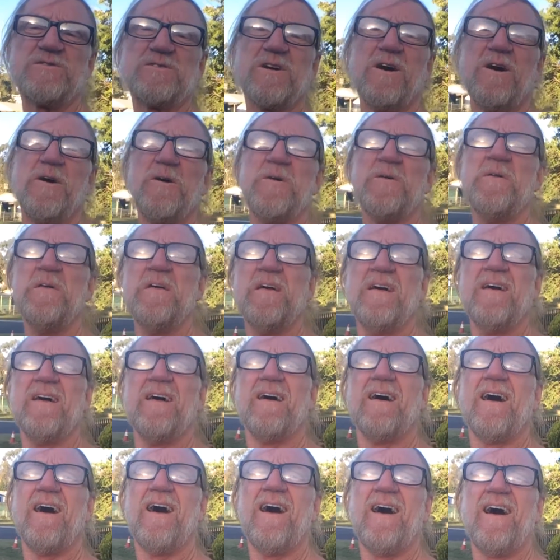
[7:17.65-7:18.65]
So
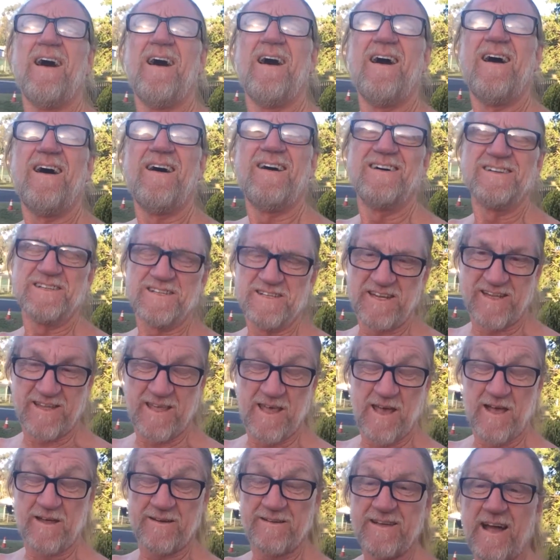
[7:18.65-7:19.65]
uh, it
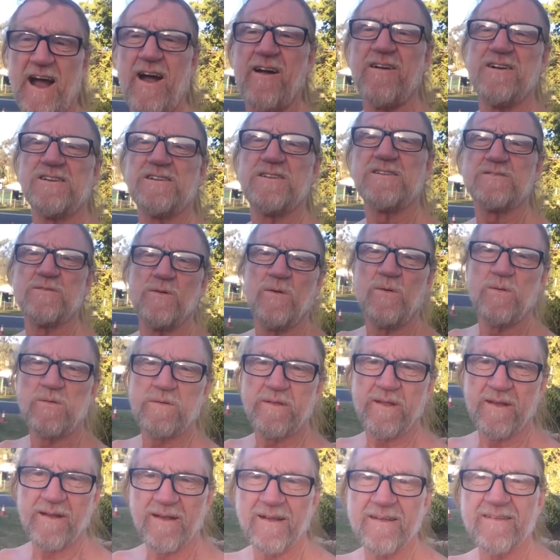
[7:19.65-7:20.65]
encourages
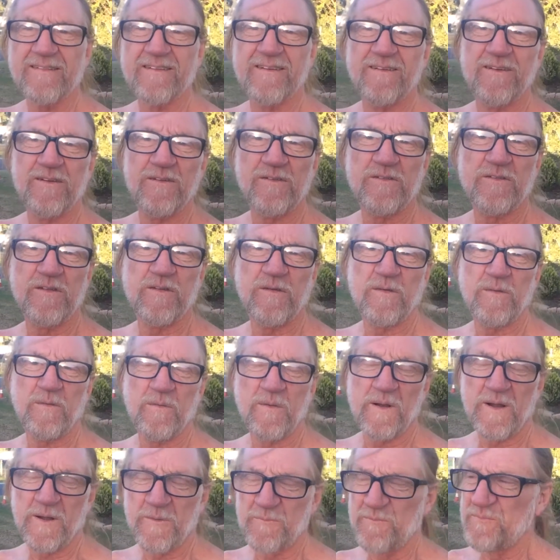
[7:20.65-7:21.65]
all, you know, to,
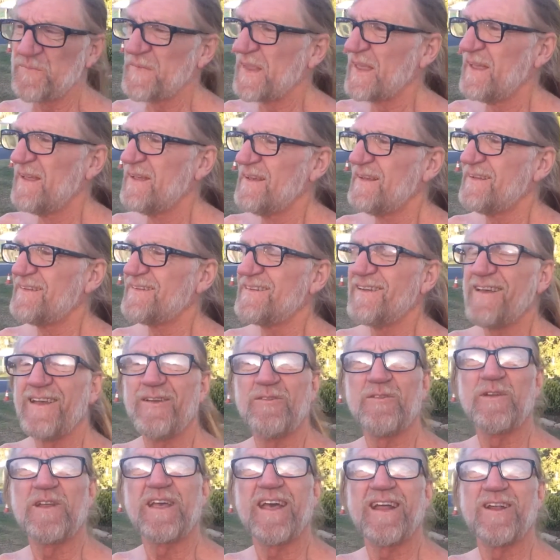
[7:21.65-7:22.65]
to, um, to
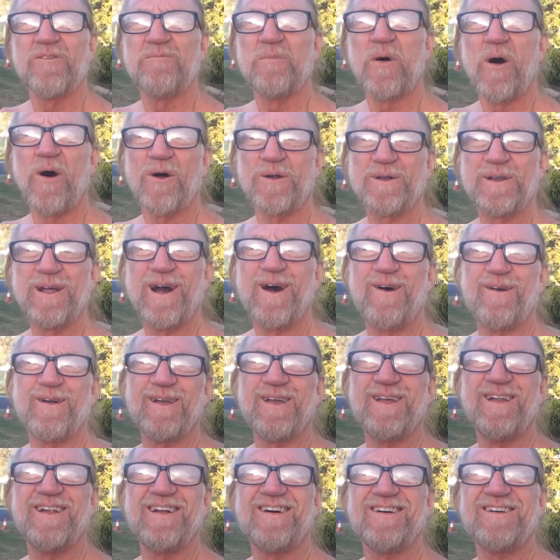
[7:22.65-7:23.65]
even to get a pot
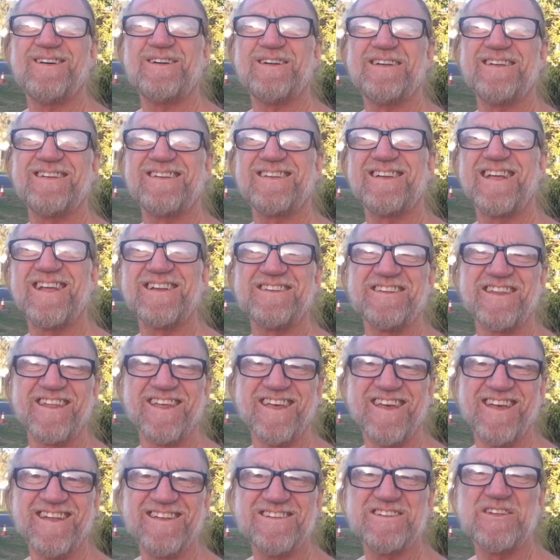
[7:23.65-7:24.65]
going, you know, and get
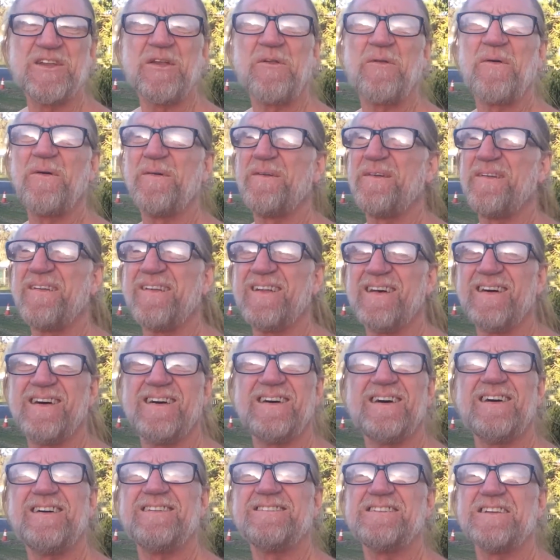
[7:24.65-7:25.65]
the kids into it,
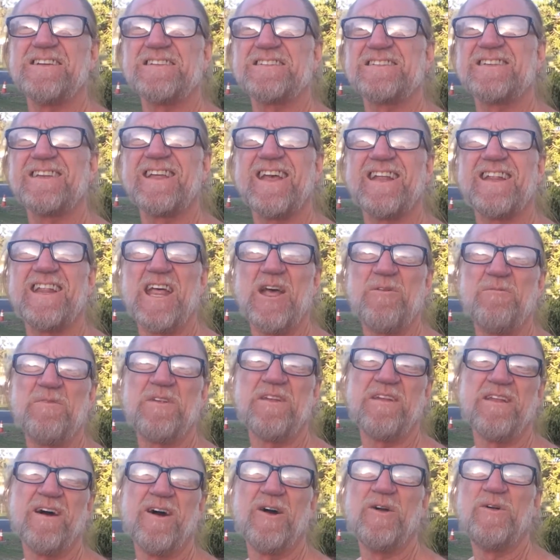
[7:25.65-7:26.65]
uh, just get them
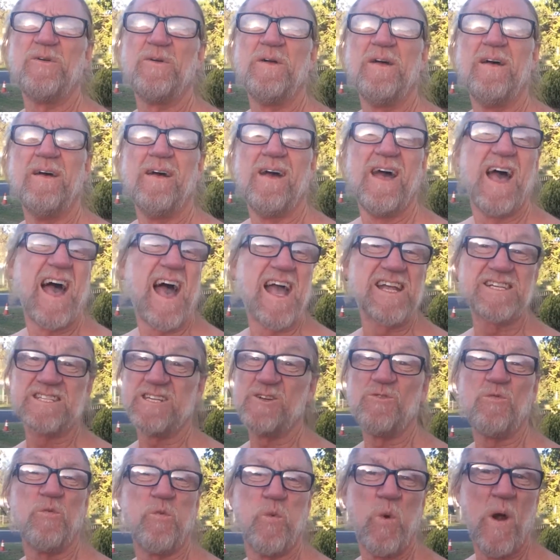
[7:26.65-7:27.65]
to know
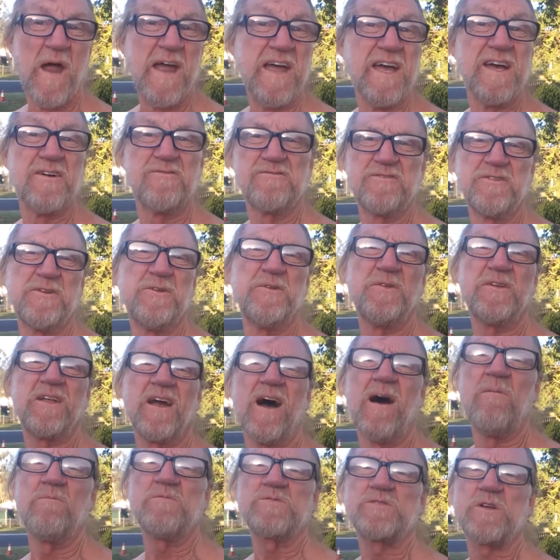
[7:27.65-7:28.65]
actually where food
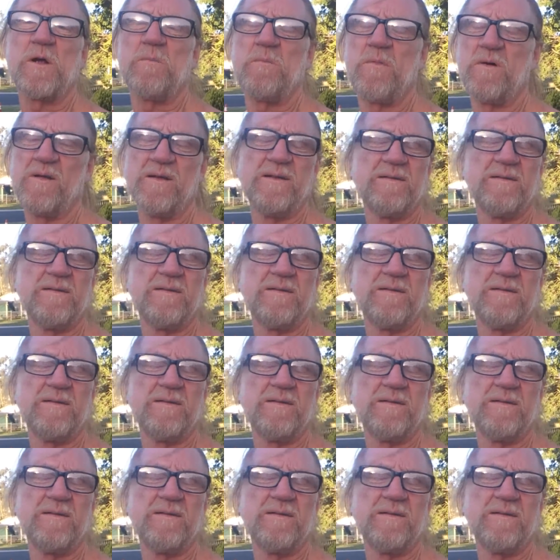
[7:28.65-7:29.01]
comes from.